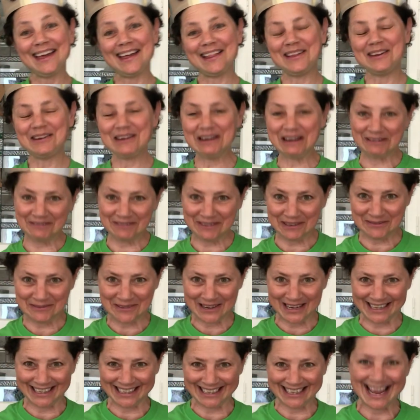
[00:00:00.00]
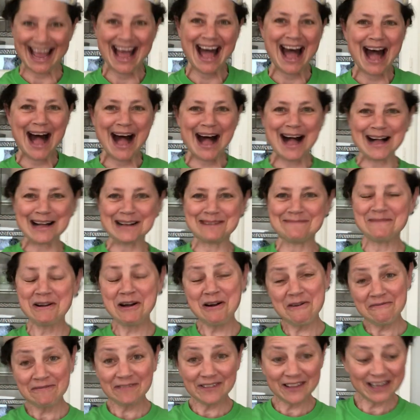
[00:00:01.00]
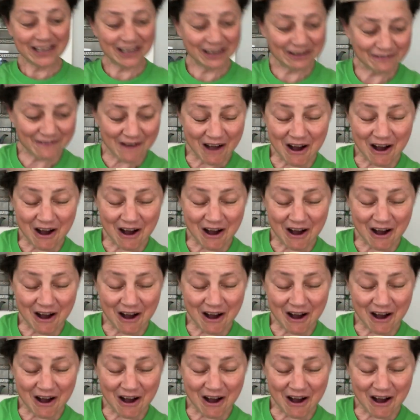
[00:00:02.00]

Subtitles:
Hello everyone. Hopefully you've